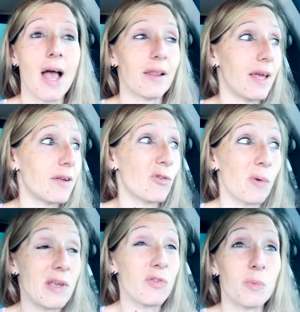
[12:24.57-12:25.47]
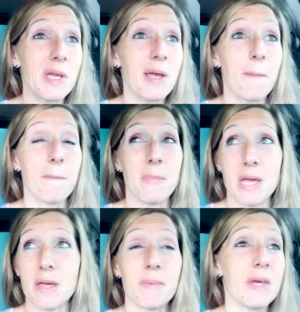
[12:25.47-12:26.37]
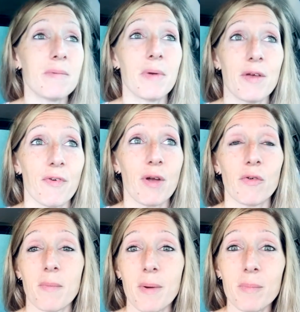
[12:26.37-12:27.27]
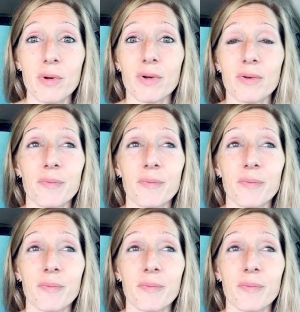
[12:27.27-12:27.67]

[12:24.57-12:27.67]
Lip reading: Like, twice a week, maybe, if I remember.